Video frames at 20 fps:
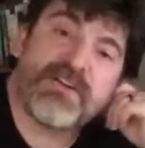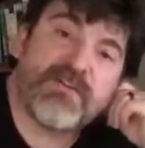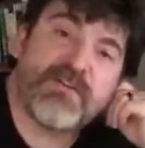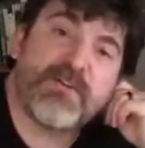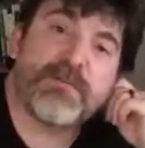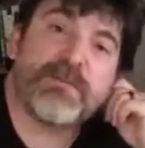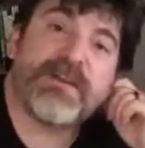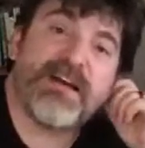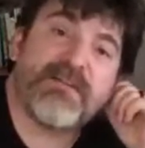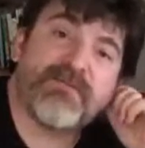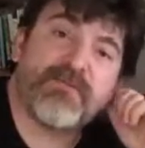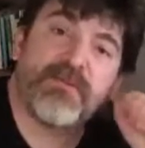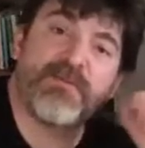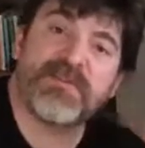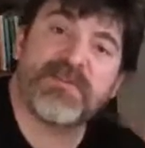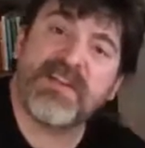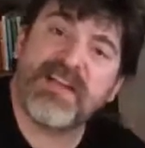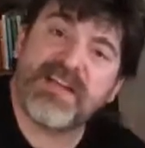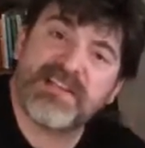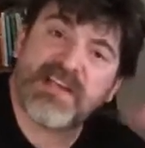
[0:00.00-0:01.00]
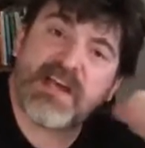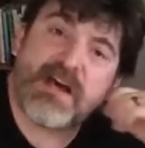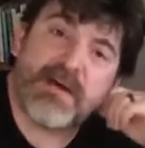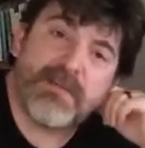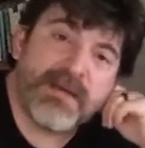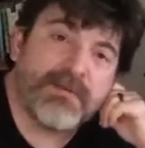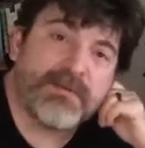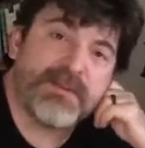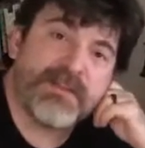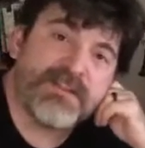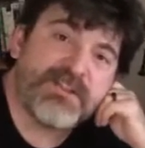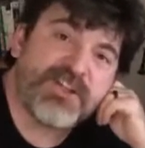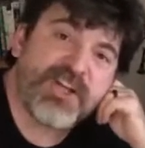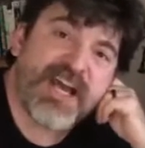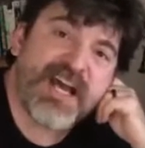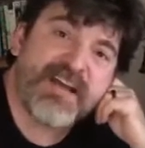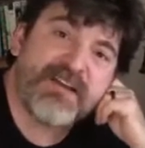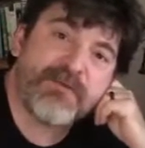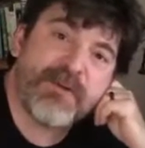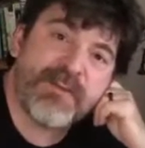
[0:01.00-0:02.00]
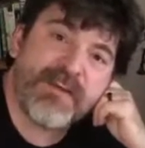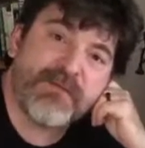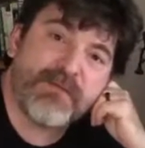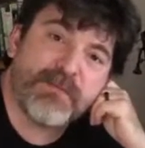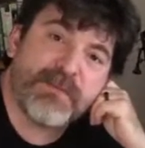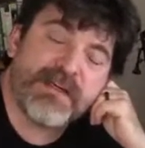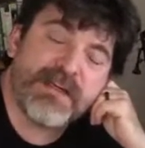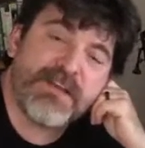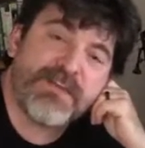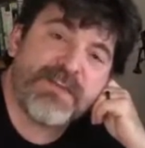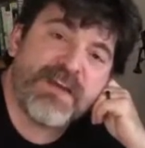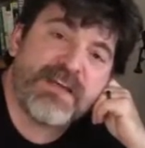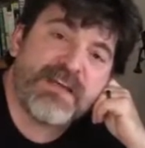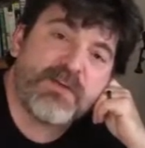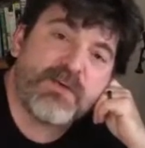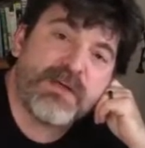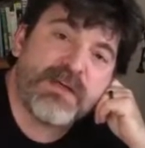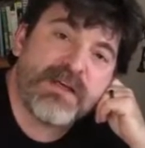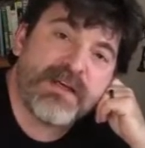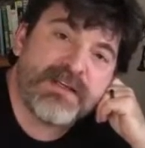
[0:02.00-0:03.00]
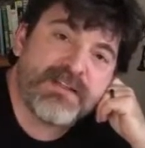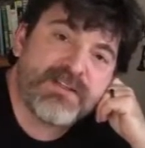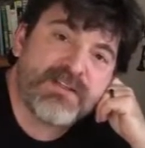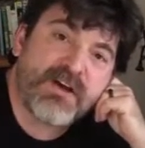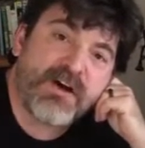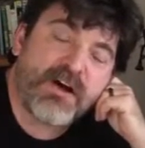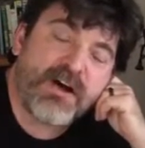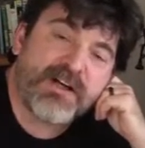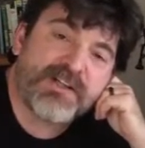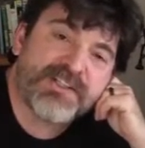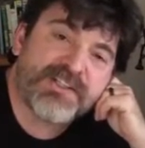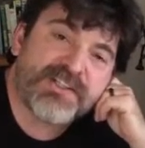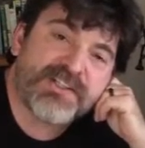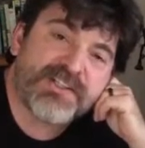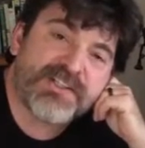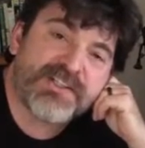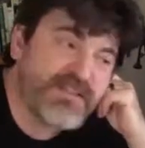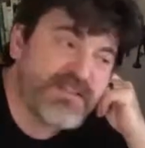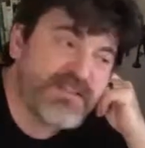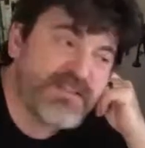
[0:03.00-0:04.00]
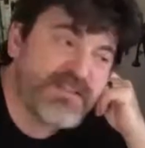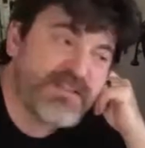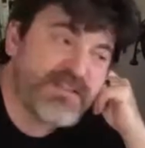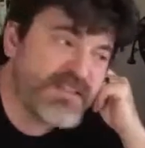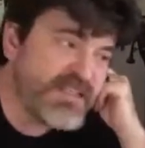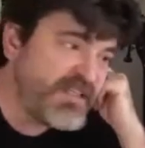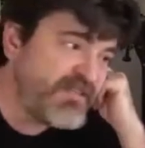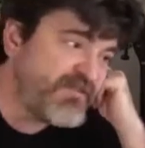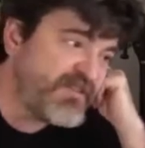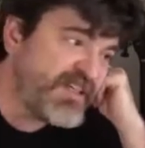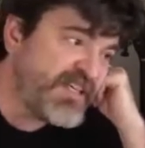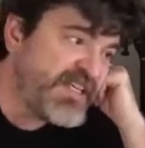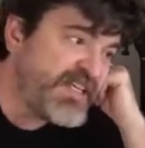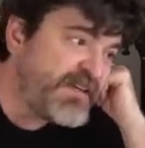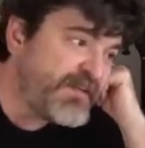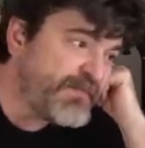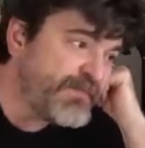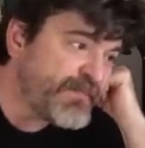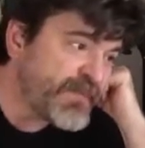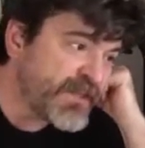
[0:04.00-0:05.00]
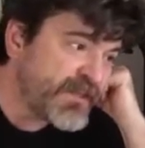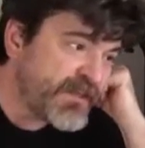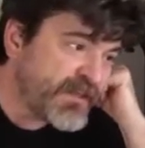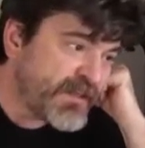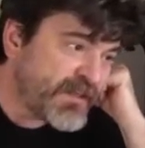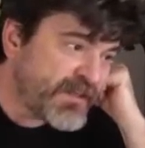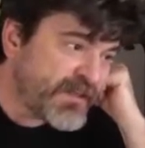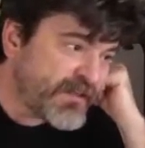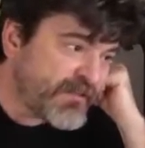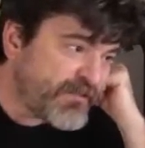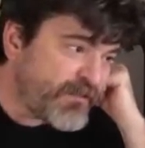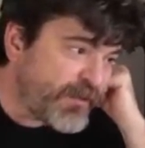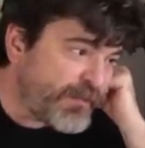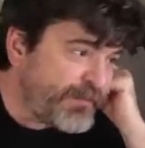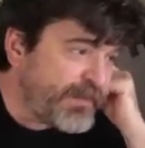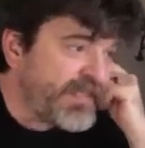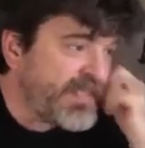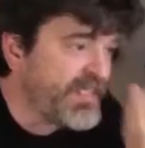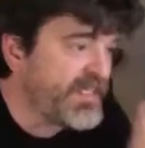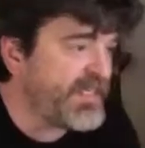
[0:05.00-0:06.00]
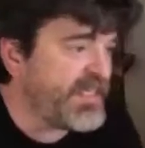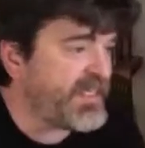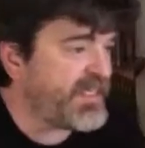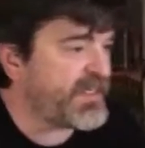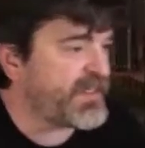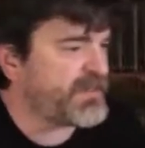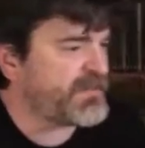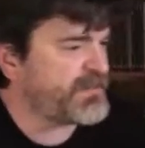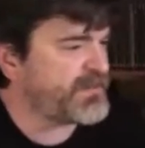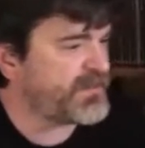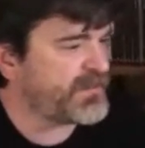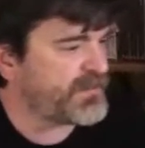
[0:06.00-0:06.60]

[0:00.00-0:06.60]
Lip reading: of other platforms, and that's how I'm able to chat with everybody. Thank you again to Austin Music TV for being here.